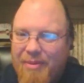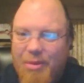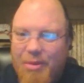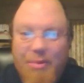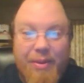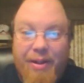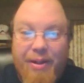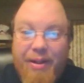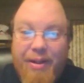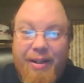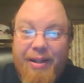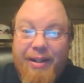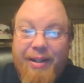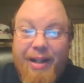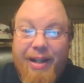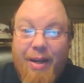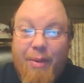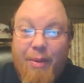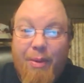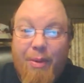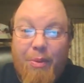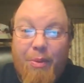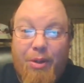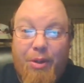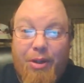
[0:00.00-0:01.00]
you wouldn't think that
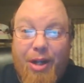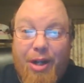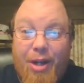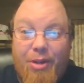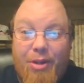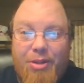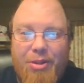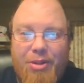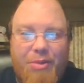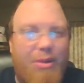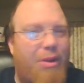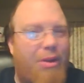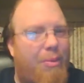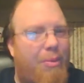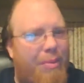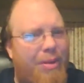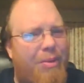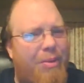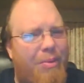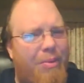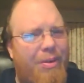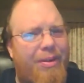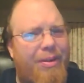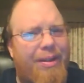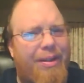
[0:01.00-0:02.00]
would work out too well, but
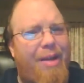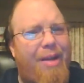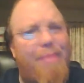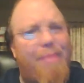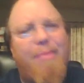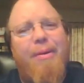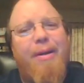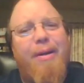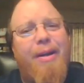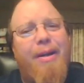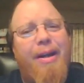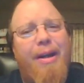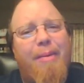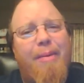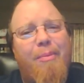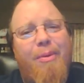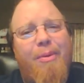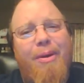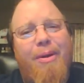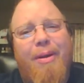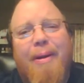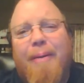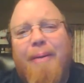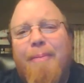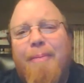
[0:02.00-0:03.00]
it worked out pretty damn
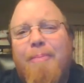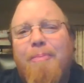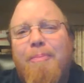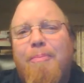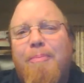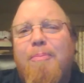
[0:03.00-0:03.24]
well.